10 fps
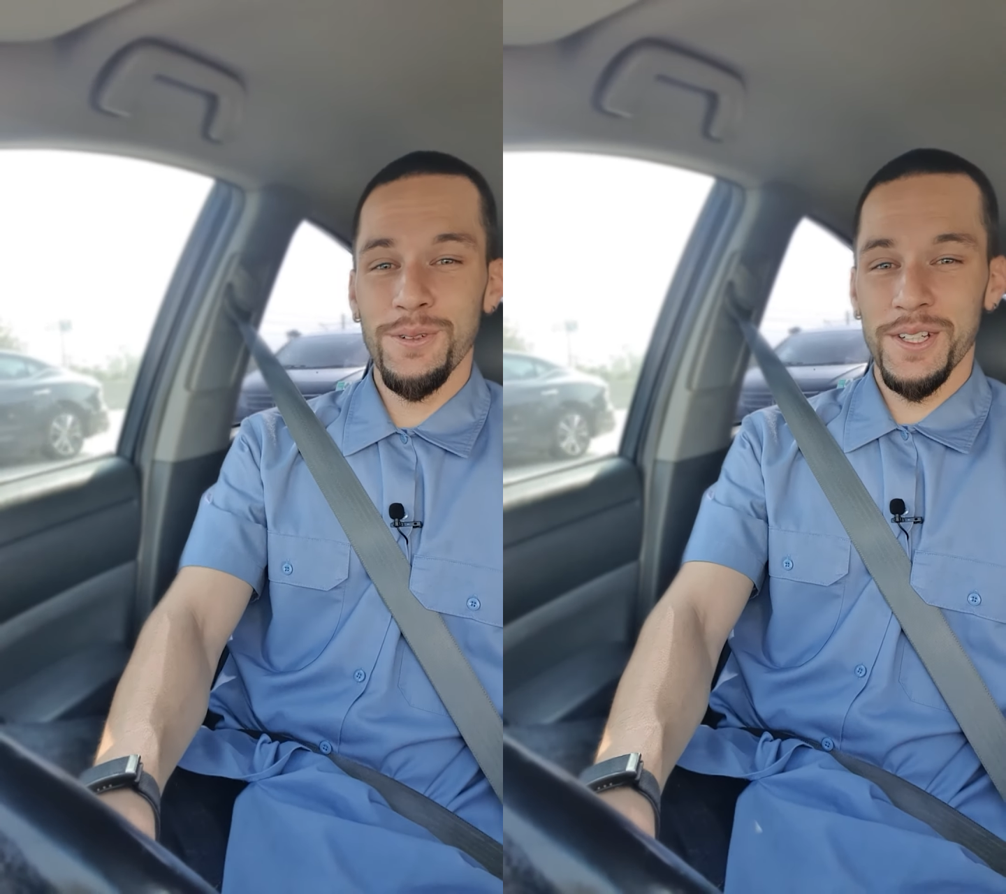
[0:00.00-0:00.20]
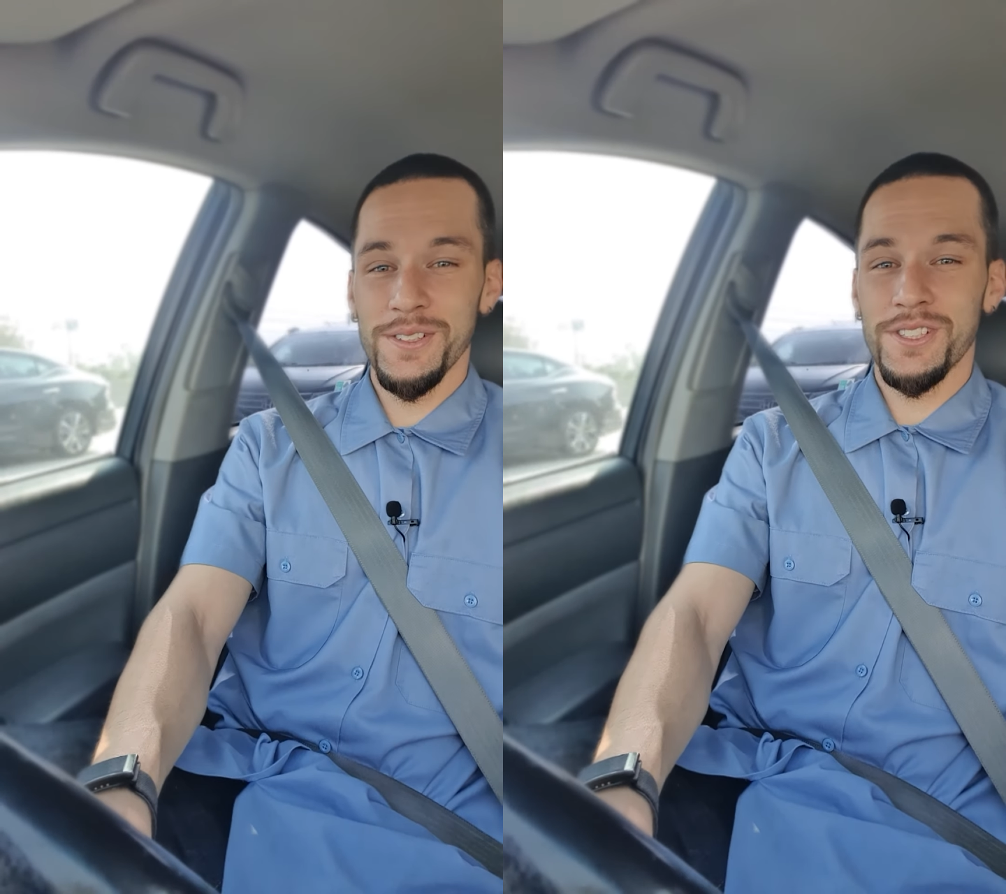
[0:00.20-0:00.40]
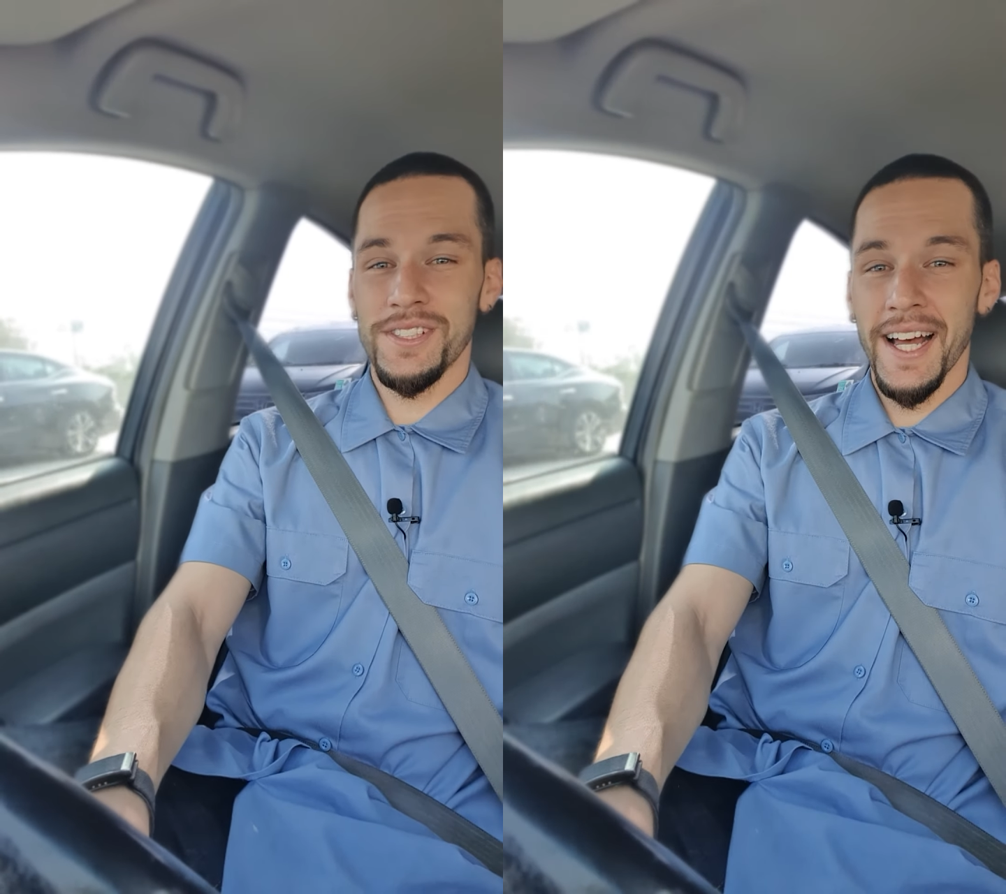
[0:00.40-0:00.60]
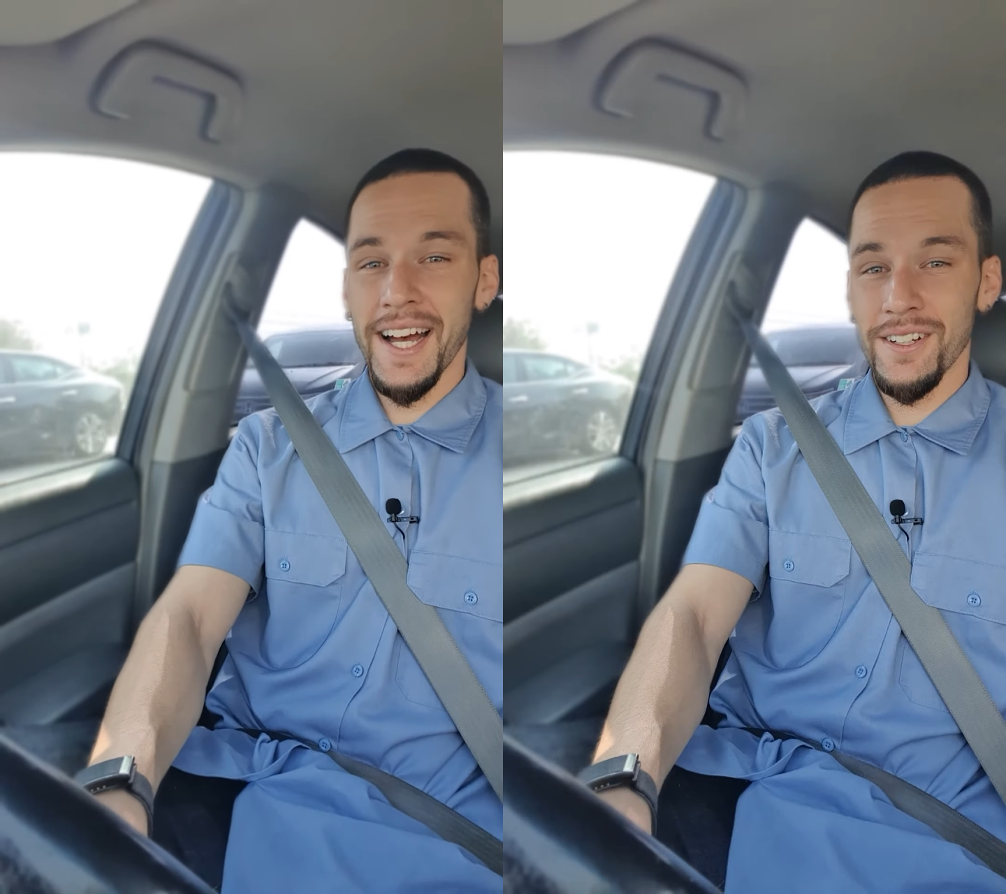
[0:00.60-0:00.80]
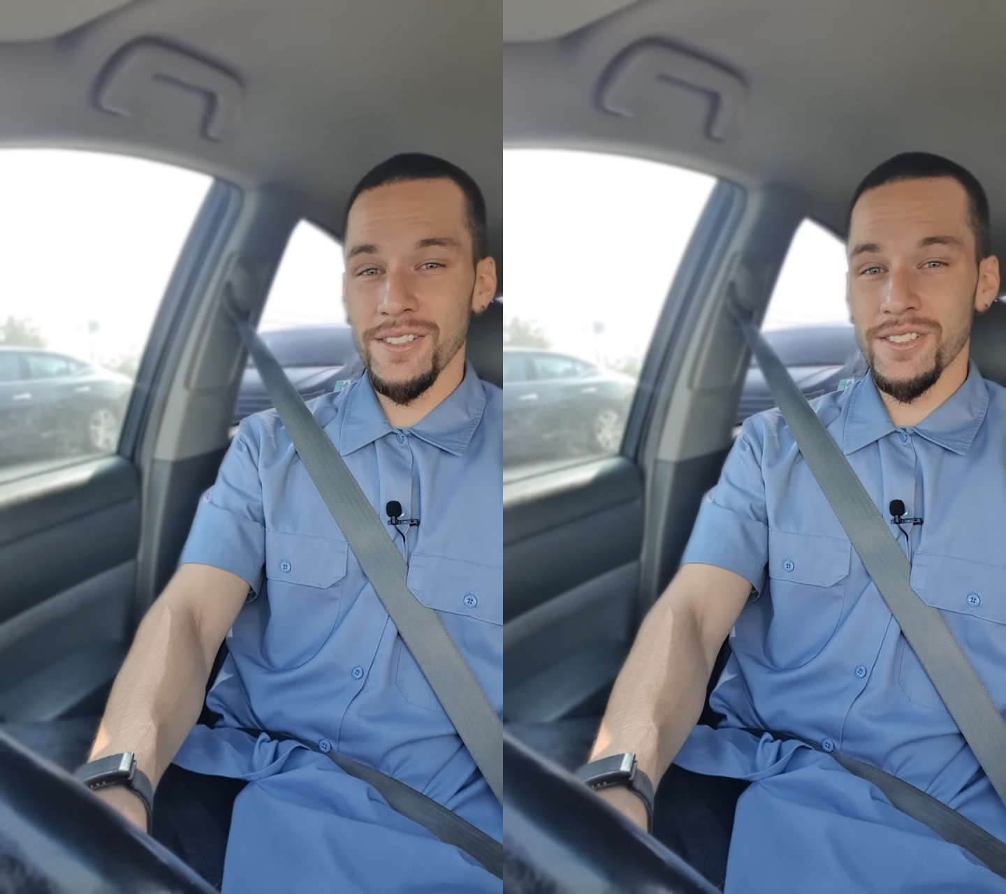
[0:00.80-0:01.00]
other
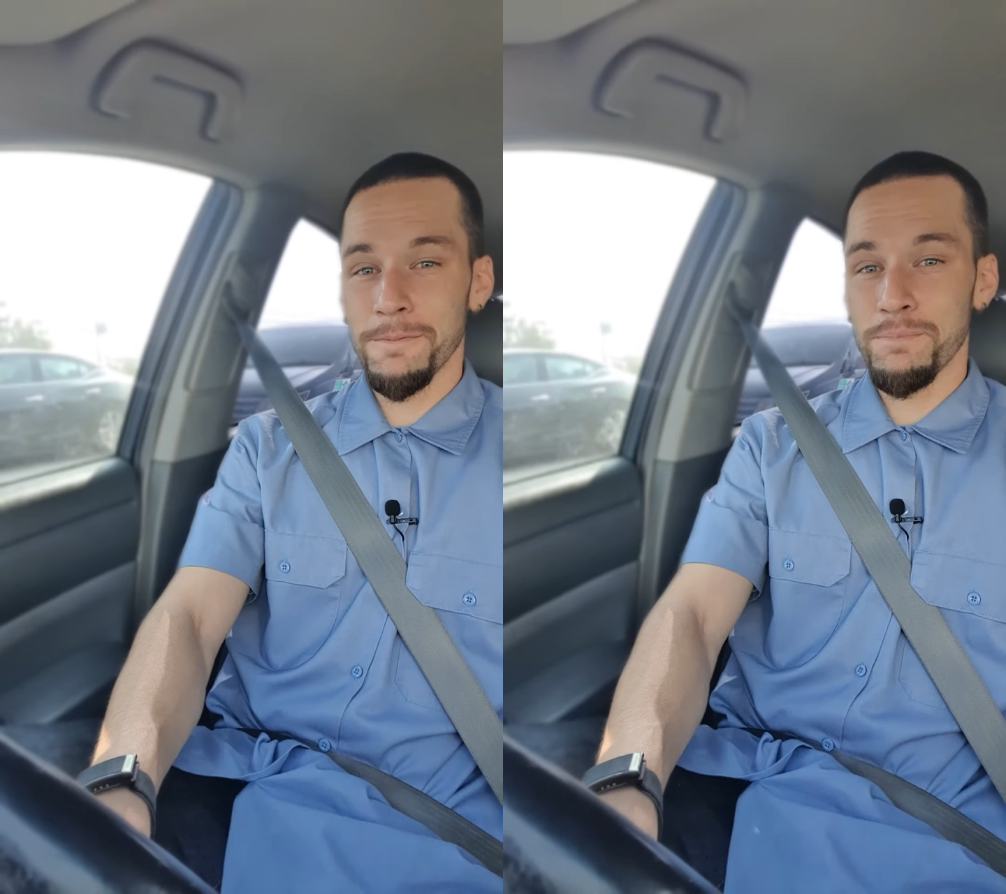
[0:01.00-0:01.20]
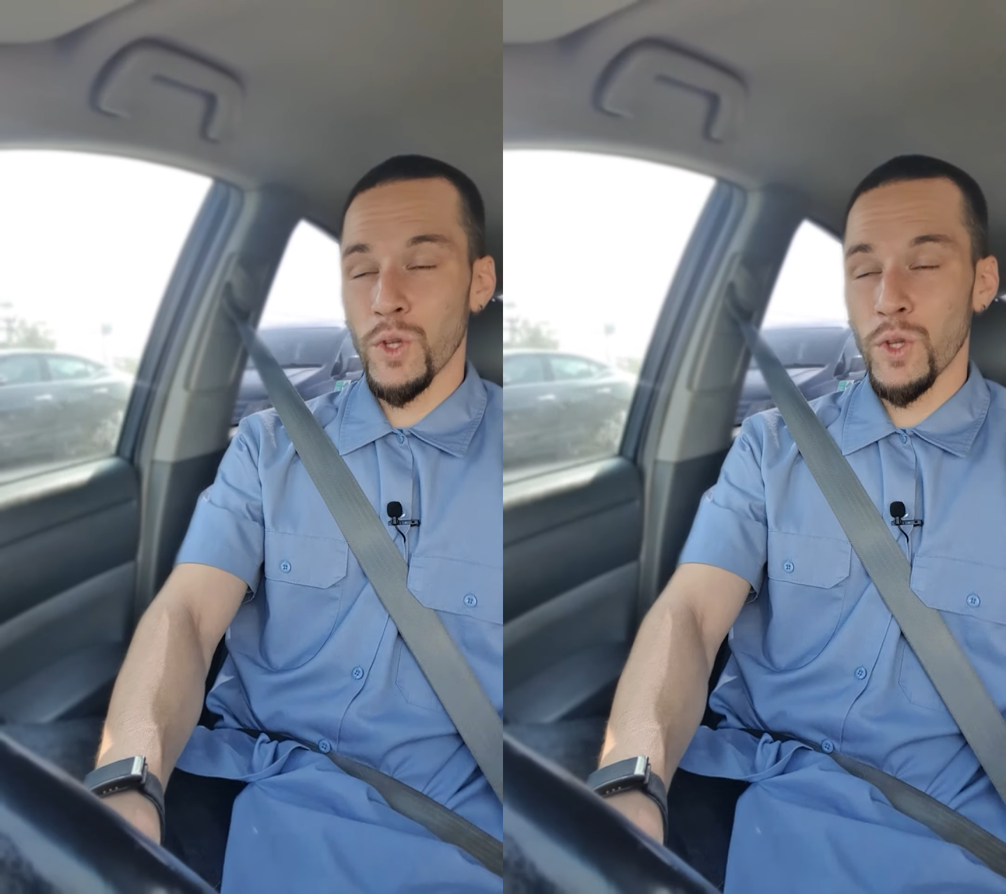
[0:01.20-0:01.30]
styles